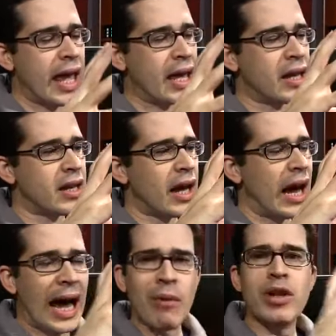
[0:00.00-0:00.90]
And
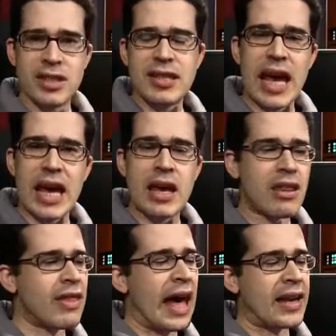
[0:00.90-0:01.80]
I would
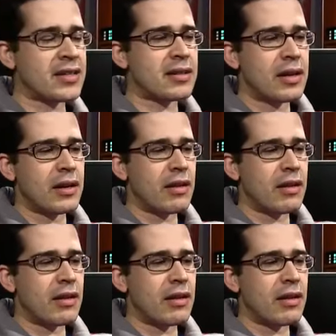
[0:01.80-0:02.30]
say that